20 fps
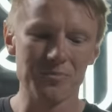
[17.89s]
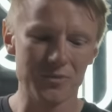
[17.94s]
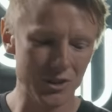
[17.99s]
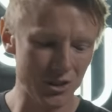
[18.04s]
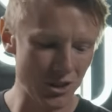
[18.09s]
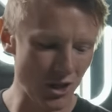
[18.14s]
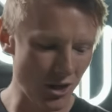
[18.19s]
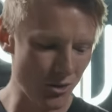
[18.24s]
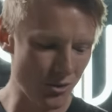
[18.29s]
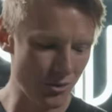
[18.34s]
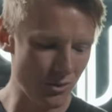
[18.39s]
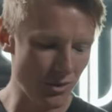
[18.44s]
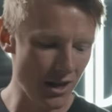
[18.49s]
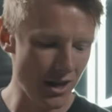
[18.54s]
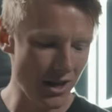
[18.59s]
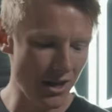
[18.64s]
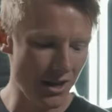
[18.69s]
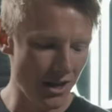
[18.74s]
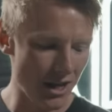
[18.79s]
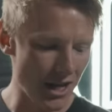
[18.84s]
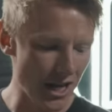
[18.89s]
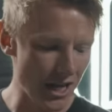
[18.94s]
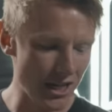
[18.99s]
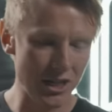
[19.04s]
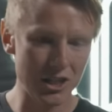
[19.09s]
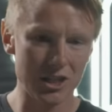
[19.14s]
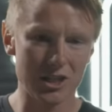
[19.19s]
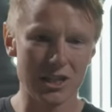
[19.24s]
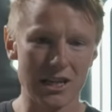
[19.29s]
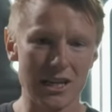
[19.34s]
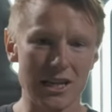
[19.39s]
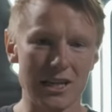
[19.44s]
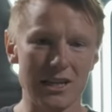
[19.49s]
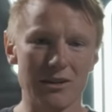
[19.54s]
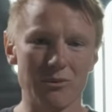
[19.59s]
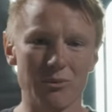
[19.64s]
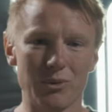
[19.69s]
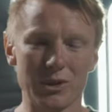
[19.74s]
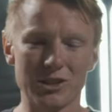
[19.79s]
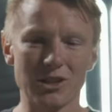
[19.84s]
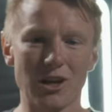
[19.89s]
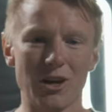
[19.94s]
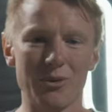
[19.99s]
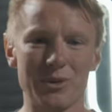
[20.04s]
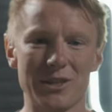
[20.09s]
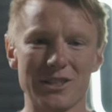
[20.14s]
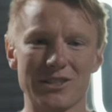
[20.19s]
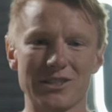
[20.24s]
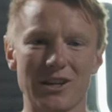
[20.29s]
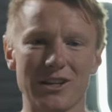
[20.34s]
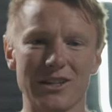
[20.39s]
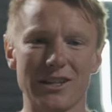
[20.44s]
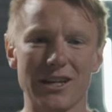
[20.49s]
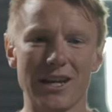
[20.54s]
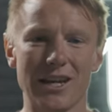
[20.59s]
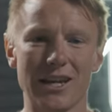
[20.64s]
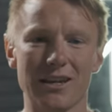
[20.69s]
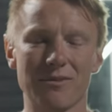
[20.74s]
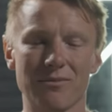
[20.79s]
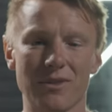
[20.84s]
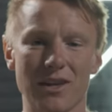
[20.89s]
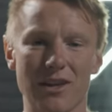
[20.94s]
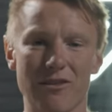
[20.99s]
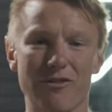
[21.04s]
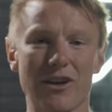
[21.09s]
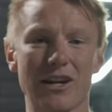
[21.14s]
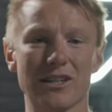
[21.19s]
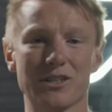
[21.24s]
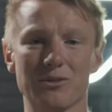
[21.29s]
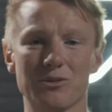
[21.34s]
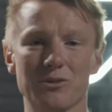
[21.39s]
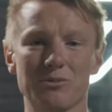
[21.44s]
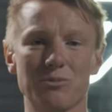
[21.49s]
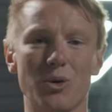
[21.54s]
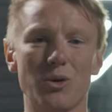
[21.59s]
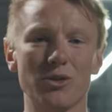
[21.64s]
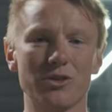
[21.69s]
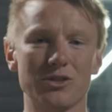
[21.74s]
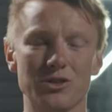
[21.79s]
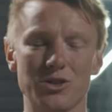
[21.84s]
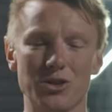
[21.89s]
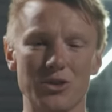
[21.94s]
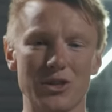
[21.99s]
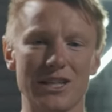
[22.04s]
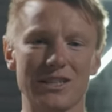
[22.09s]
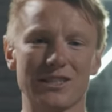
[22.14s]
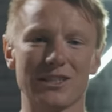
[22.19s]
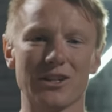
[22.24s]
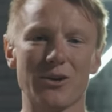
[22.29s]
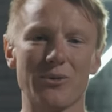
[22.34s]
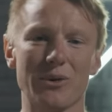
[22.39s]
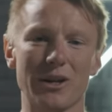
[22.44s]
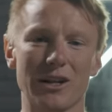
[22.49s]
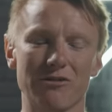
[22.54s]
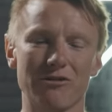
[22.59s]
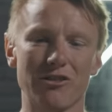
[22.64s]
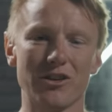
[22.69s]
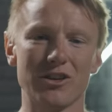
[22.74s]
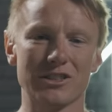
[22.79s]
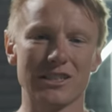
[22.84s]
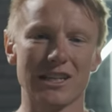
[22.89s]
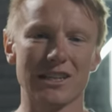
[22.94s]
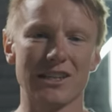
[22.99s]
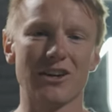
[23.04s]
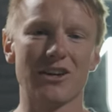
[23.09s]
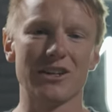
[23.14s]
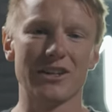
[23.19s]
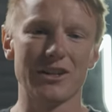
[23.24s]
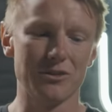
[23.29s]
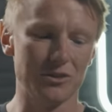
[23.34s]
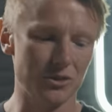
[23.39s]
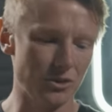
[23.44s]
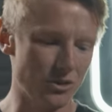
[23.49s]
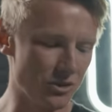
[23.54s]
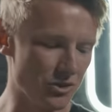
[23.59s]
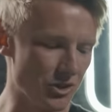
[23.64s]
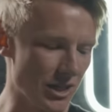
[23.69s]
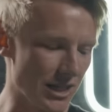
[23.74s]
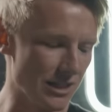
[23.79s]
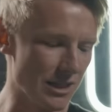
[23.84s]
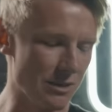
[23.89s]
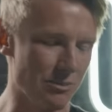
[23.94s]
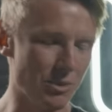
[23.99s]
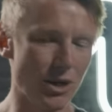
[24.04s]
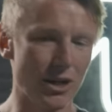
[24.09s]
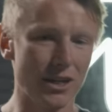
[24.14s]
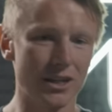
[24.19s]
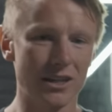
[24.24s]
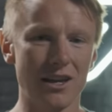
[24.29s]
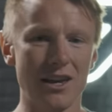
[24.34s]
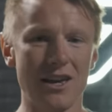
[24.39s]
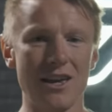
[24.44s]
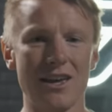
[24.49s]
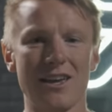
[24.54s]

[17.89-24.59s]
So initially, we started with this idea. In fact, it was more than 2 years ago when I first had the idea of doing a trackday bike.